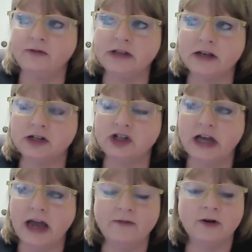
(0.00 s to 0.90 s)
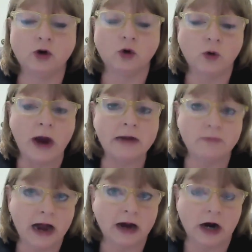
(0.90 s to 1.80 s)
she gave a great
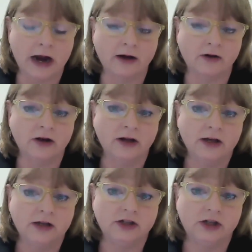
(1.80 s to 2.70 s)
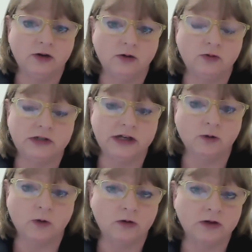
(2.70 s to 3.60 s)
background to Dick
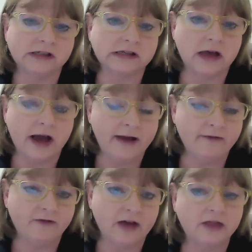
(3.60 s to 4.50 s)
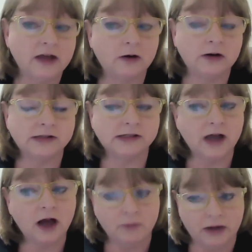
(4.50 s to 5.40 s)
Rowland's life, and then
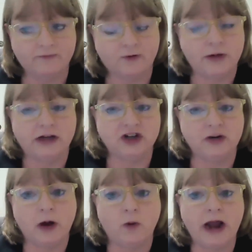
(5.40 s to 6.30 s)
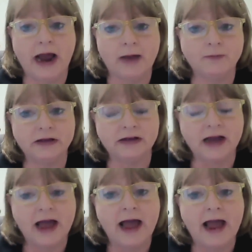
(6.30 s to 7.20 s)
some information about what happened
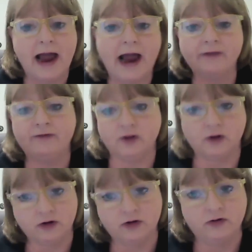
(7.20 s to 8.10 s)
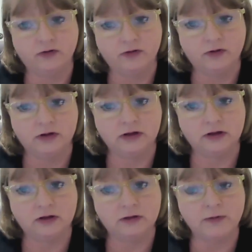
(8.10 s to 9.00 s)
after
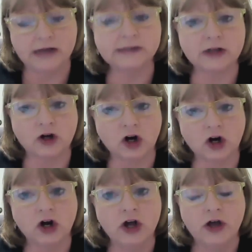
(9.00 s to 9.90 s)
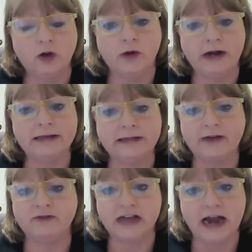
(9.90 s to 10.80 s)
the massacre when he
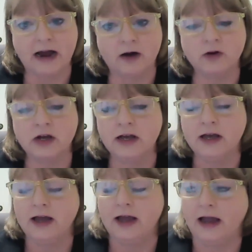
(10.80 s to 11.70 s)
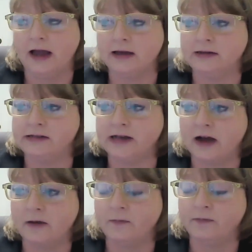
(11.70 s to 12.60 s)
left town. And
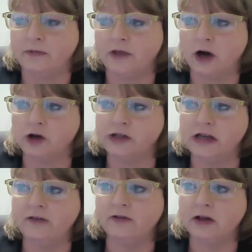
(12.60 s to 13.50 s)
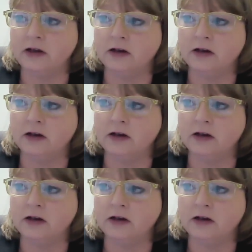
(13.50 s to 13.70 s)
there's even